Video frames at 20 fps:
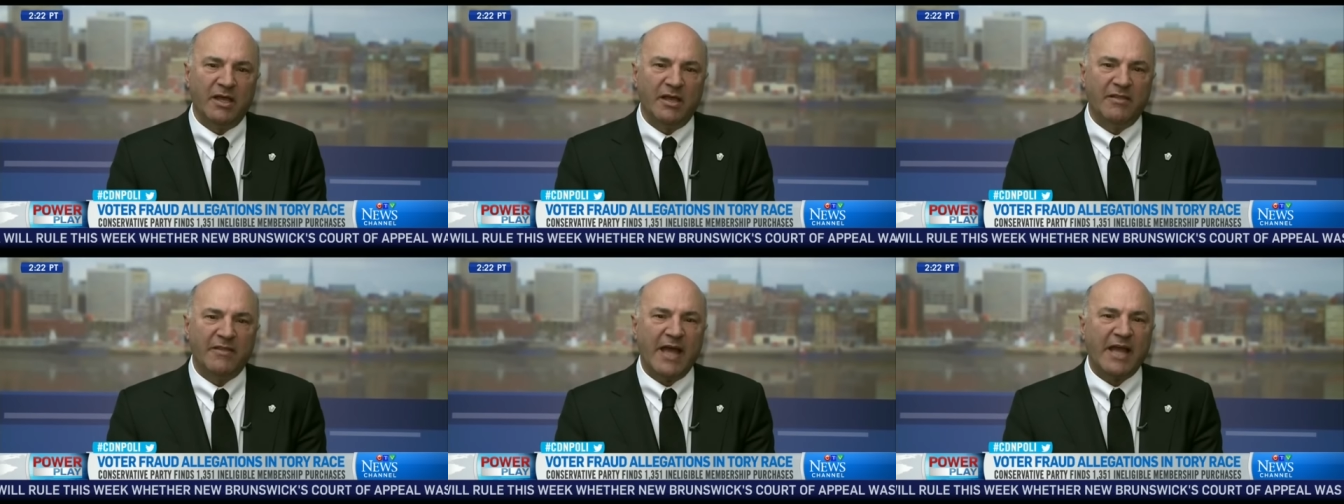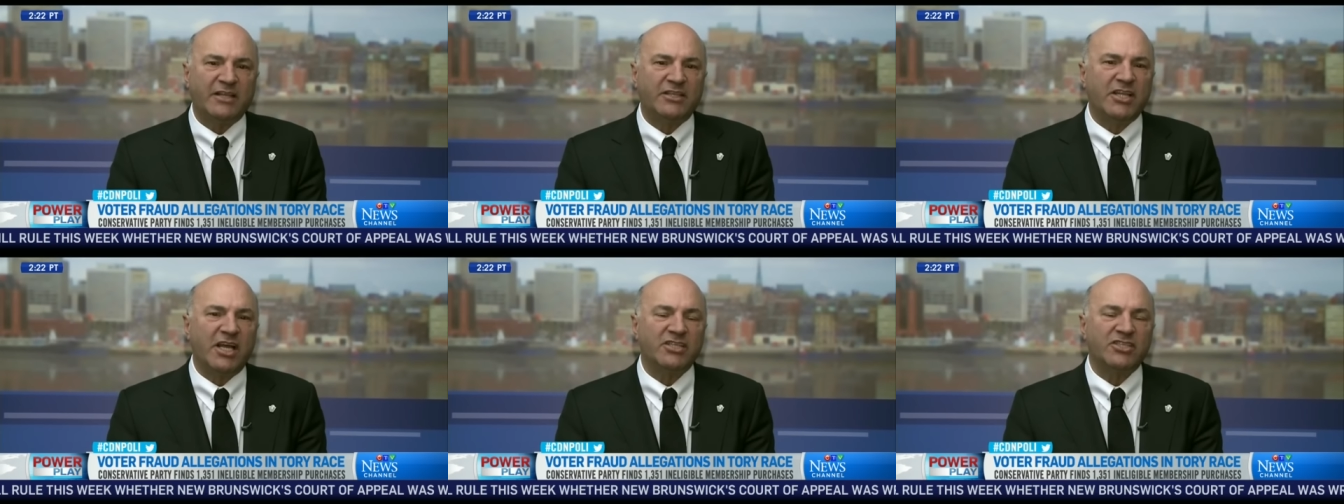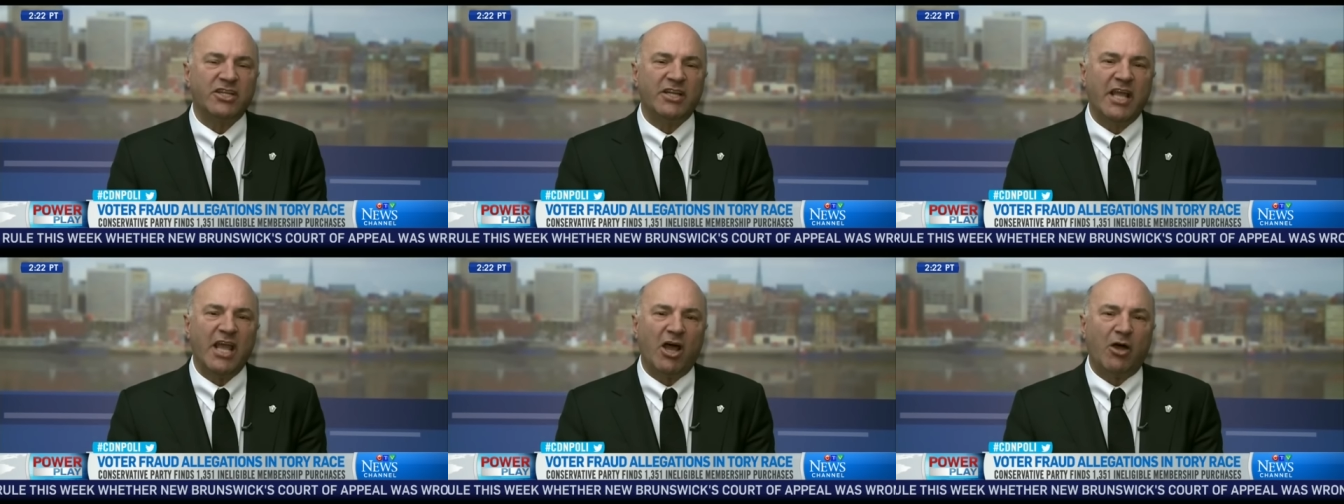That
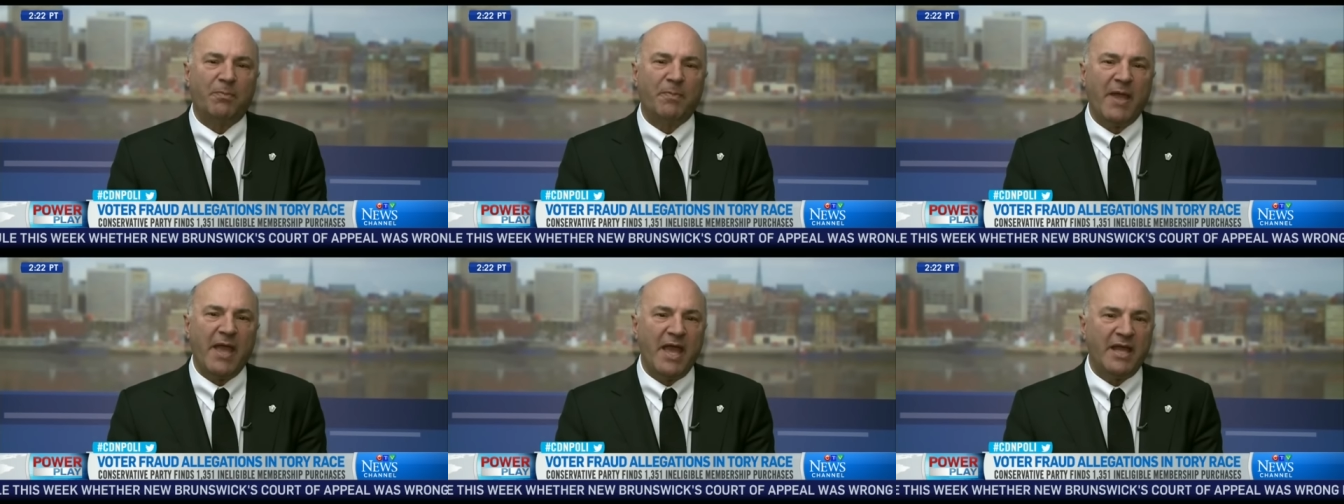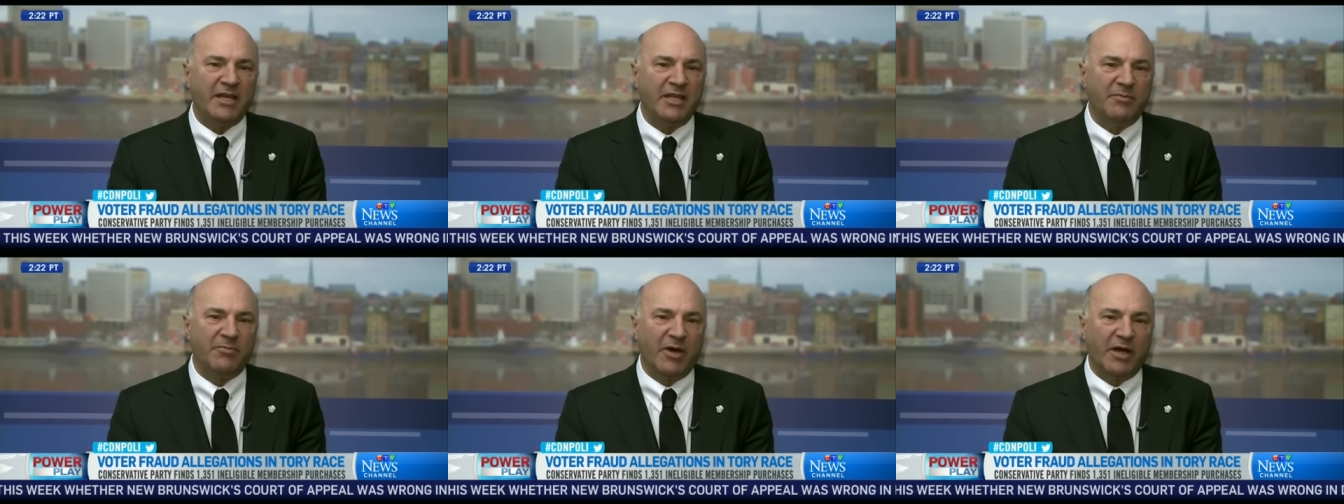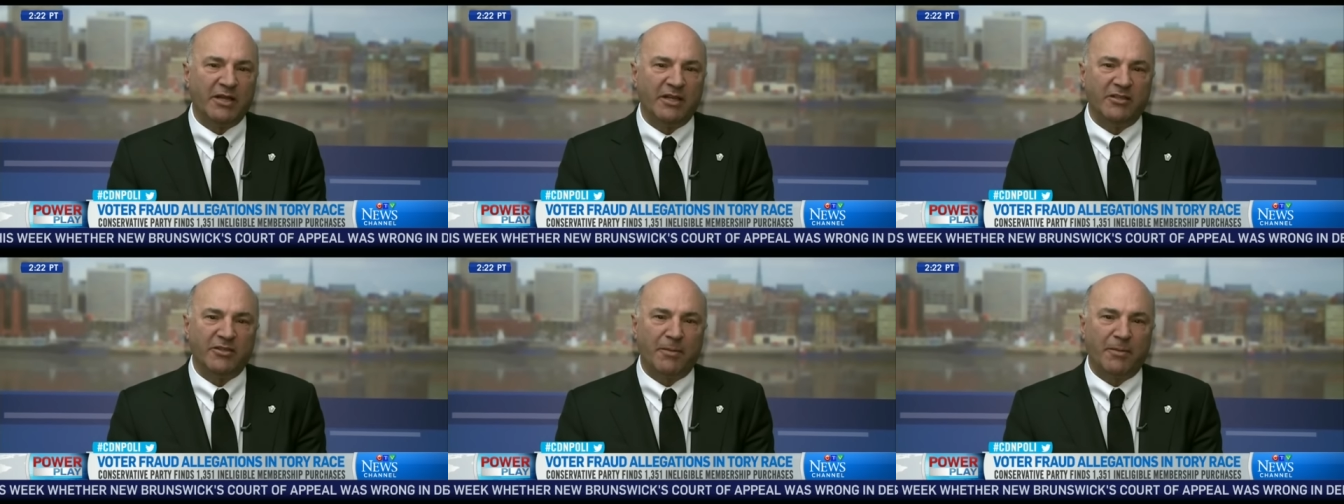doesn't help anybody.